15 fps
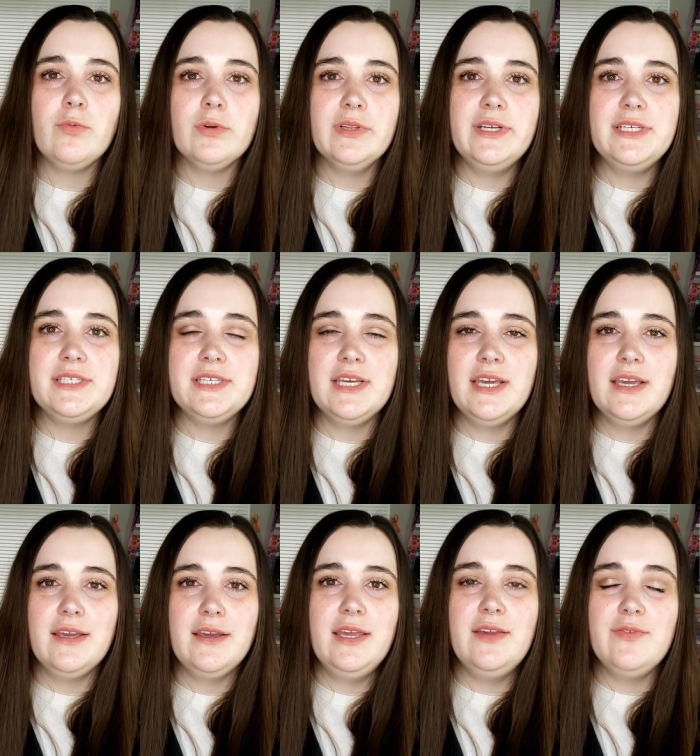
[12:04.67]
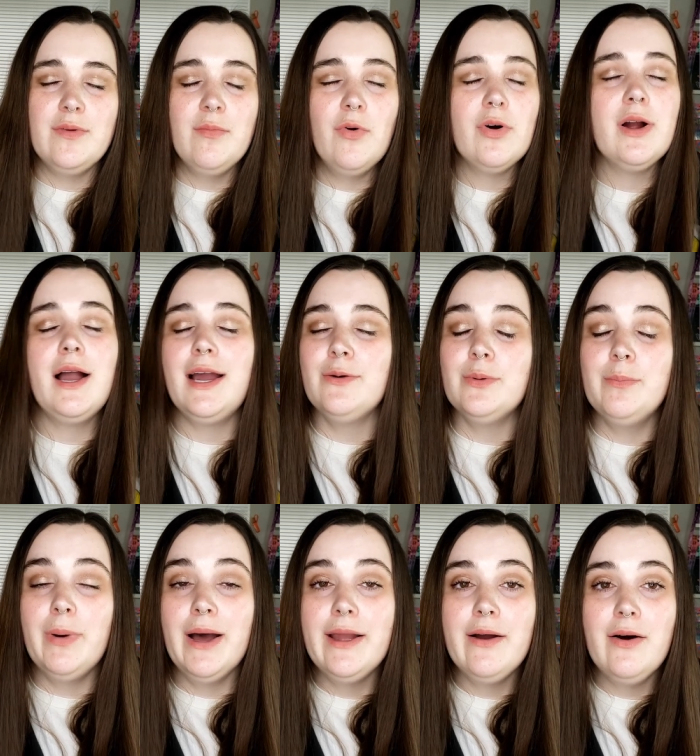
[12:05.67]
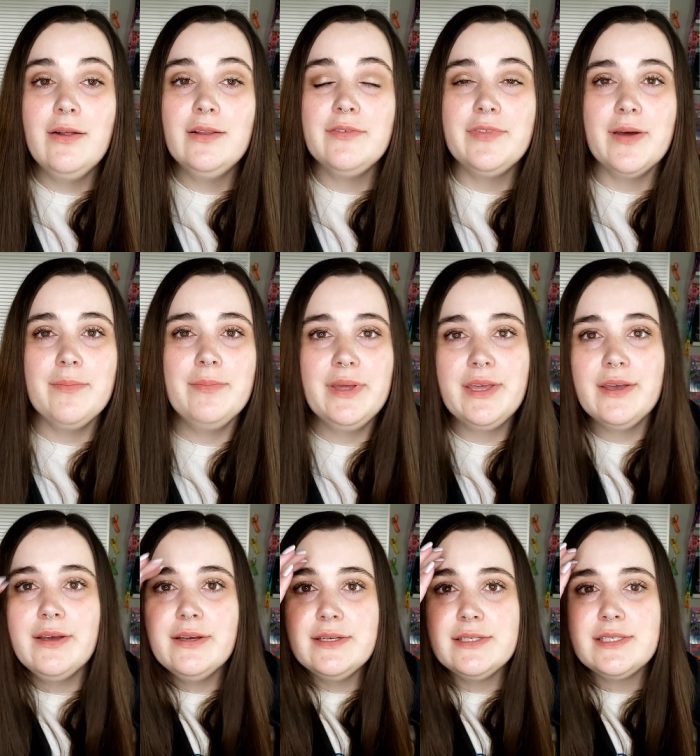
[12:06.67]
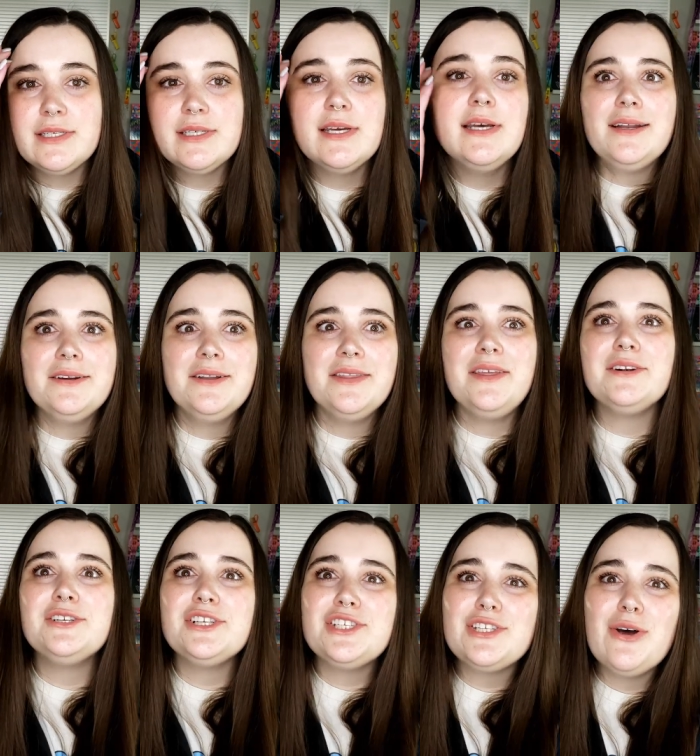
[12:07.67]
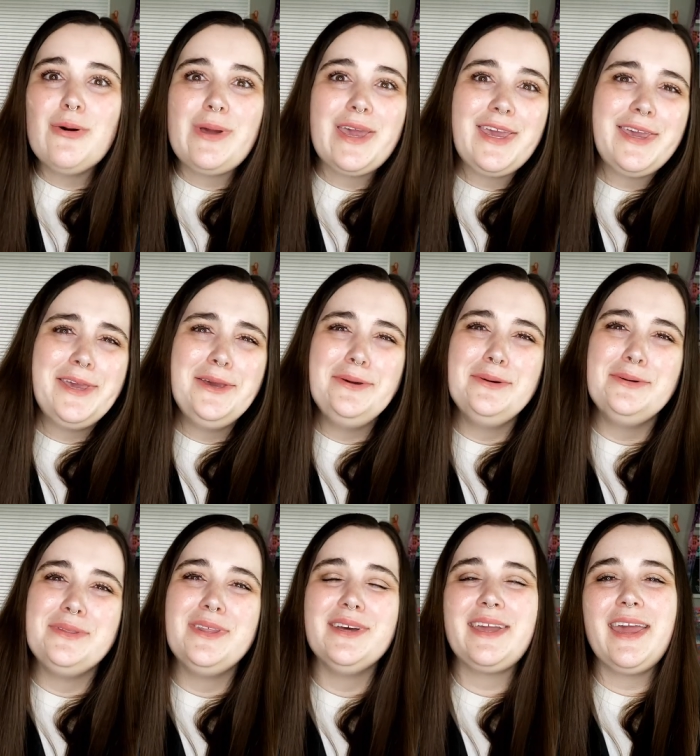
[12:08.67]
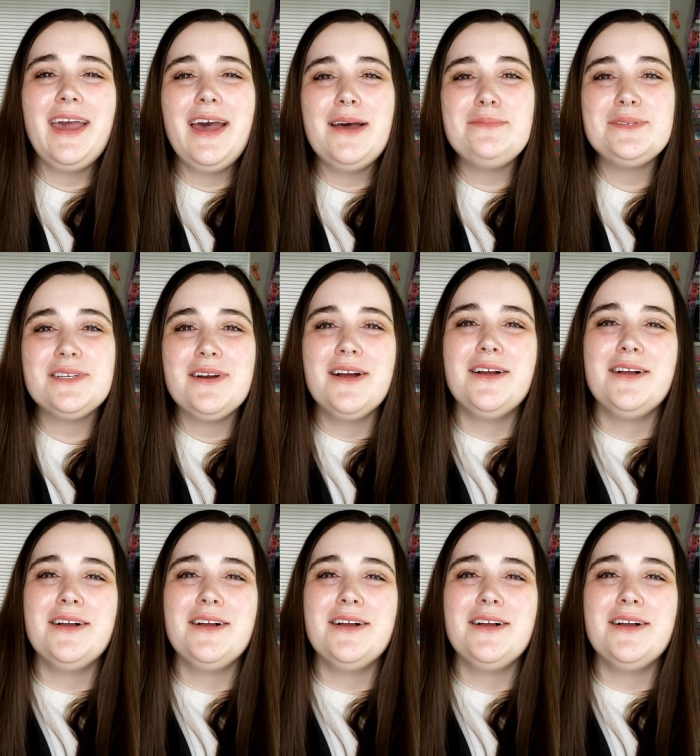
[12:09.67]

releasing even more, I would buy all of them because I don't know, they're just so cute. The caps are